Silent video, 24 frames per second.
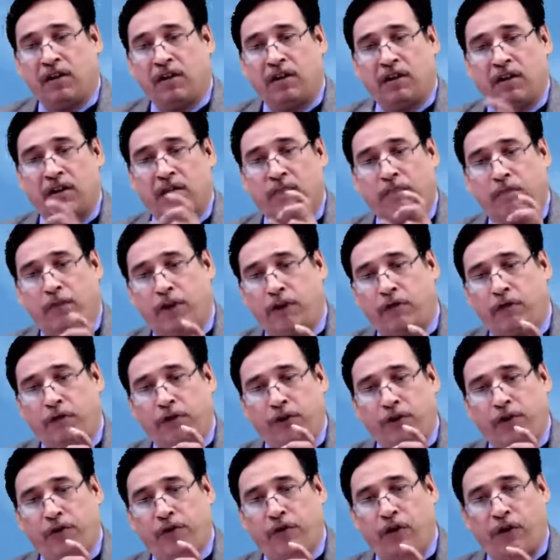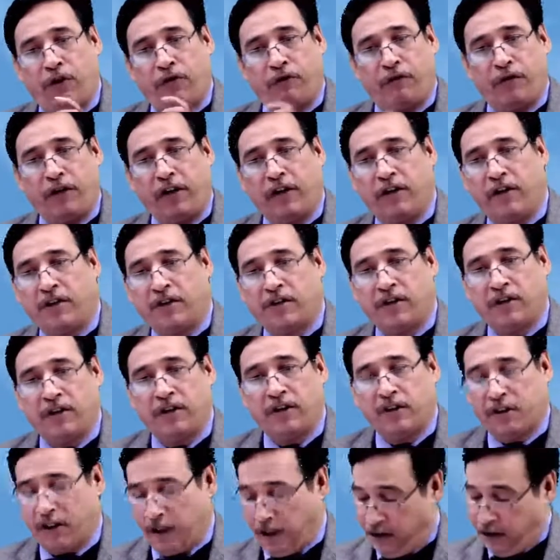the purview of
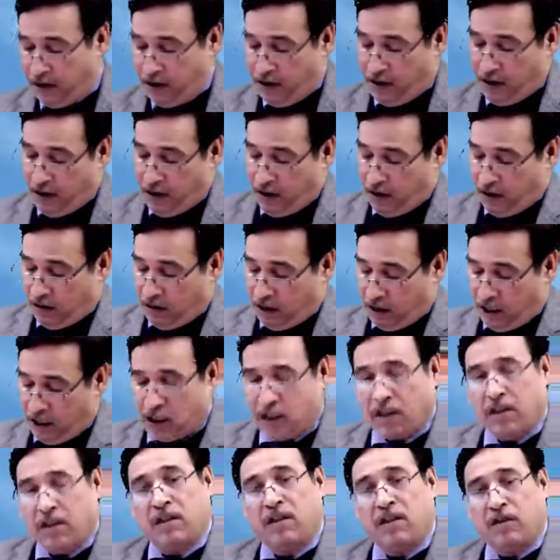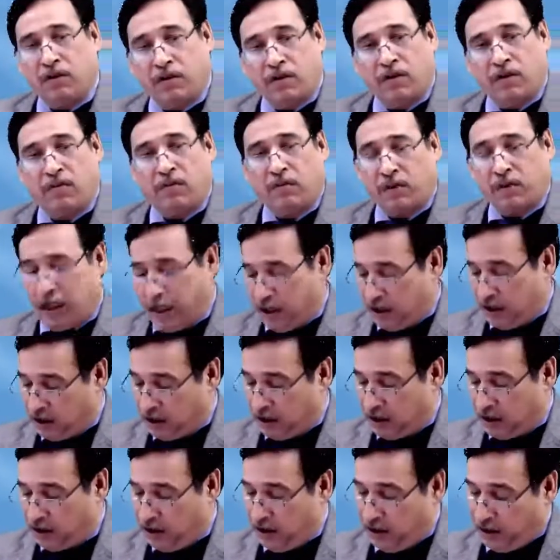AS13. As you know that
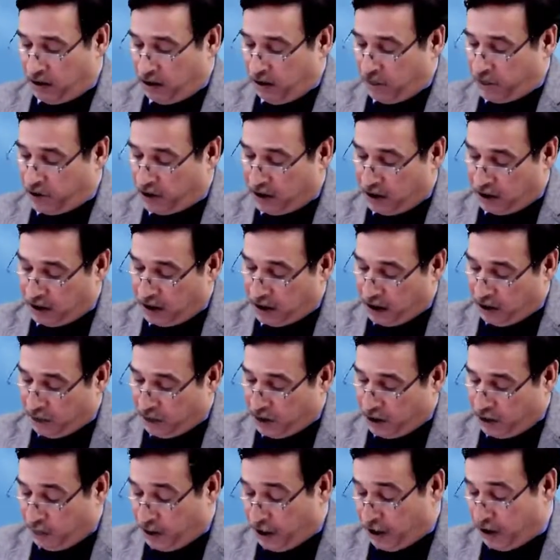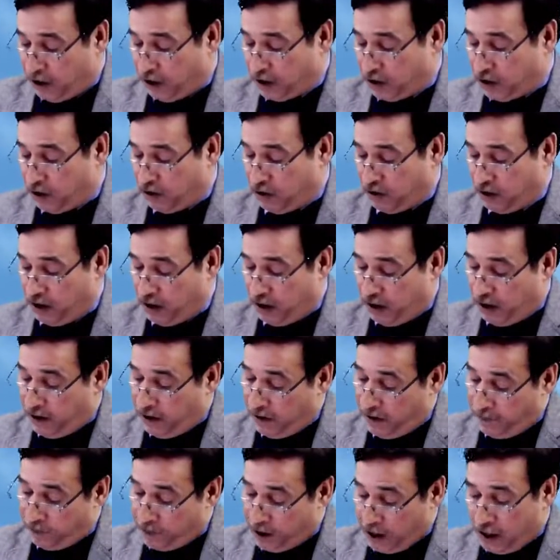such incomes are covered by actually
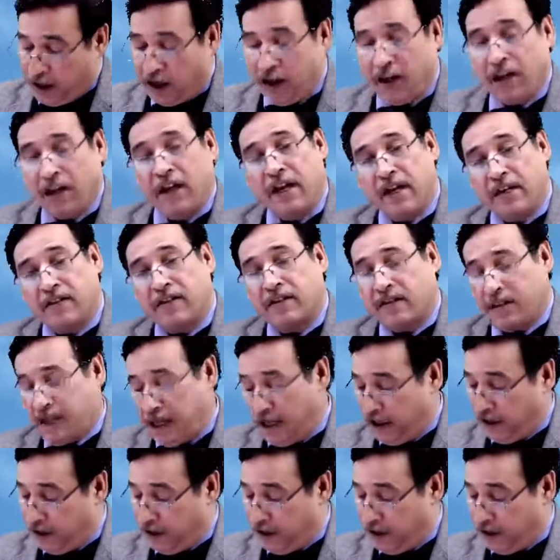AS9.